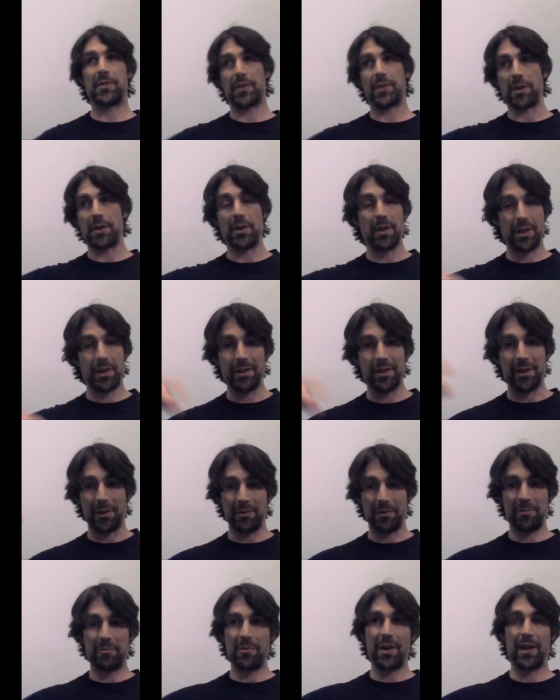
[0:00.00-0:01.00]
So
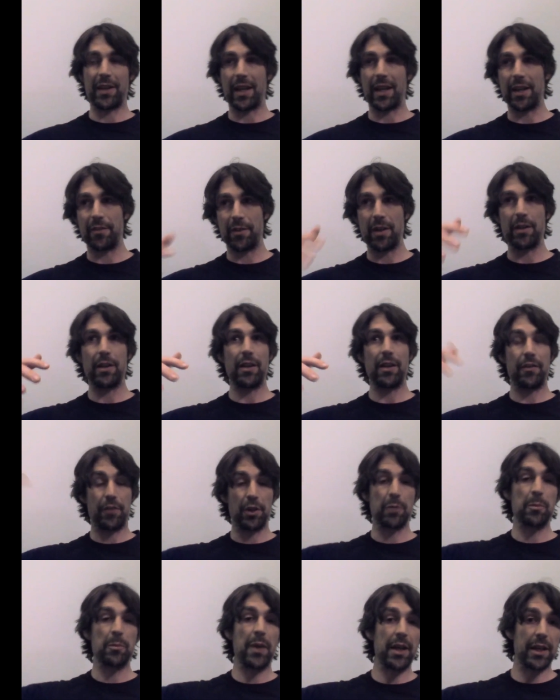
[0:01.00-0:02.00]
and then
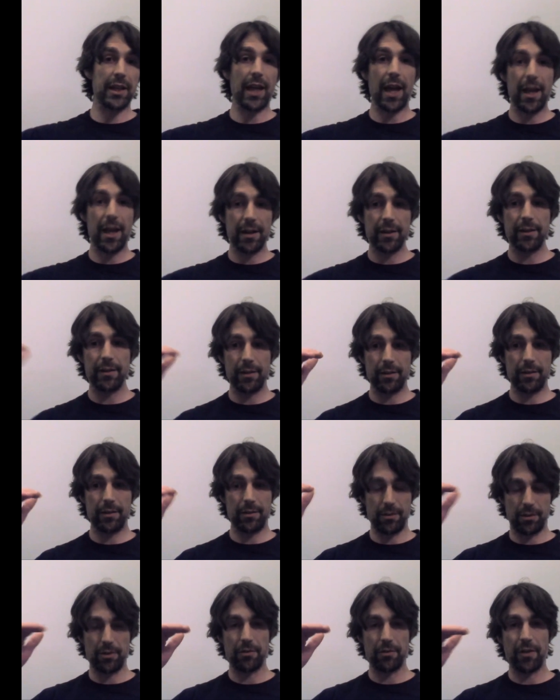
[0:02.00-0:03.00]
if you compete again,
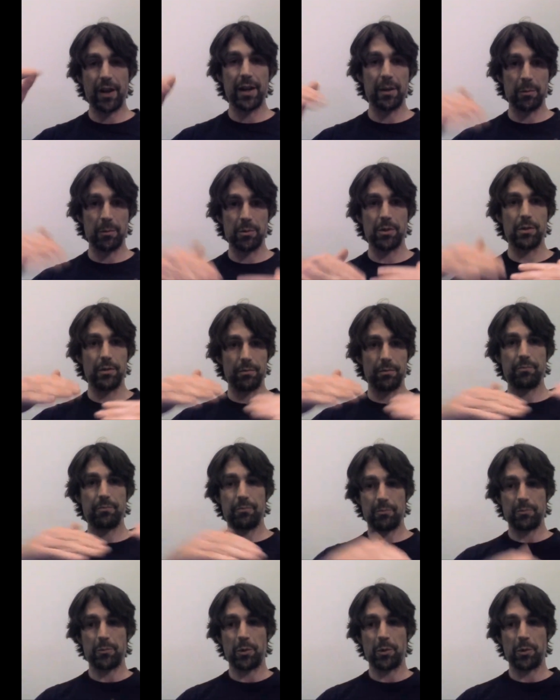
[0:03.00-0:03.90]
your rating will